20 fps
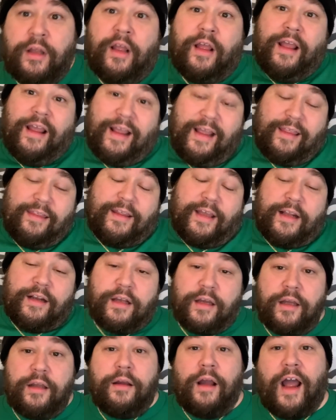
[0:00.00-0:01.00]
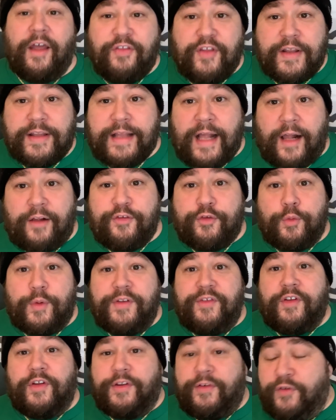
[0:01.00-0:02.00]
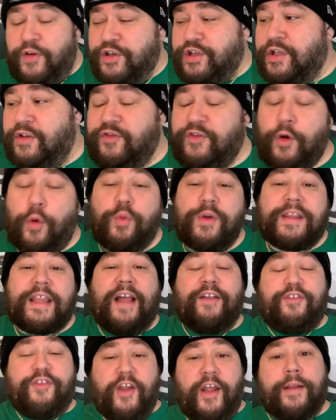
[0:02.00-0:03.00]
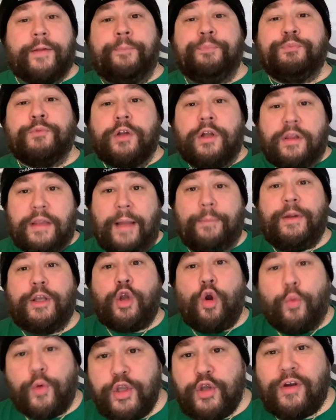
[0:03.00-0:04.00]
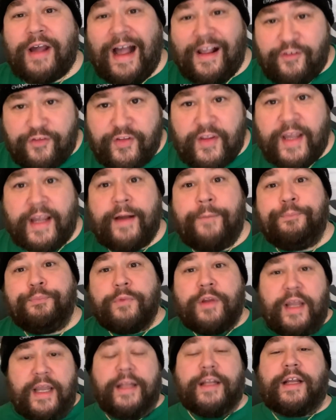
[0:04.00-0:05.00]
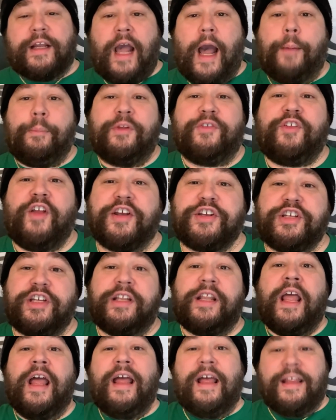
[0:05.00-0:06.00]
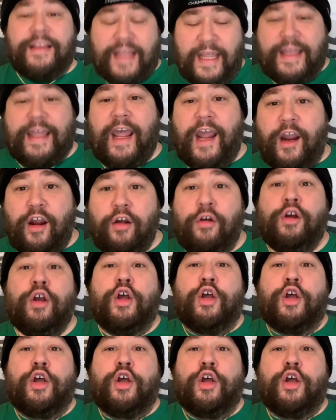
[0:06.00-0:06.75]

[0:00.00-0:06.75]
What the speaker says: And then I think Dallas wins the division. So with that said, let me know what you guys think in the comment section. Take care.